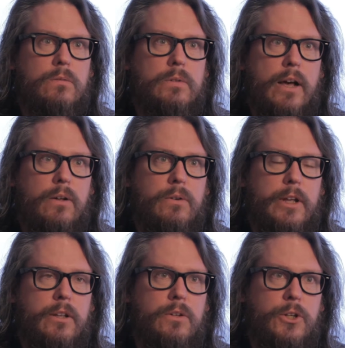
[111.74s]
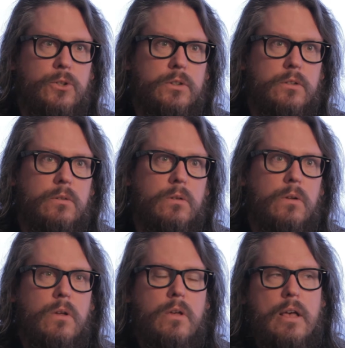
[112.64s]
down in Houston.
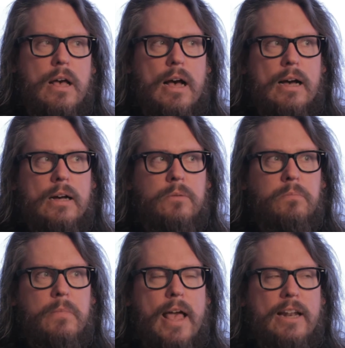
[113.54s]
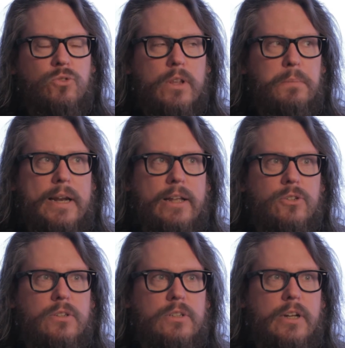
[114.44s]
Um, and it's really been
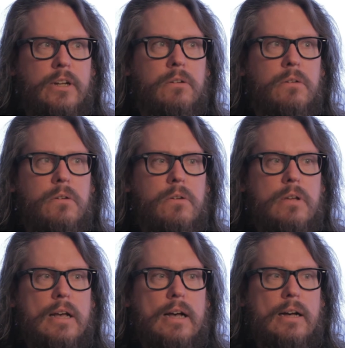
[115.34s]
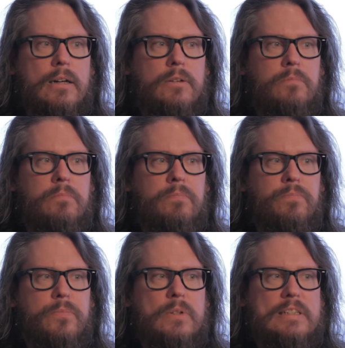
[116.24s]
interesting um,
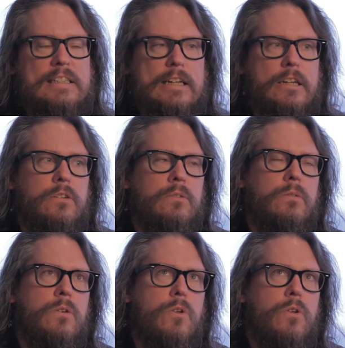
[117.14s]
seeing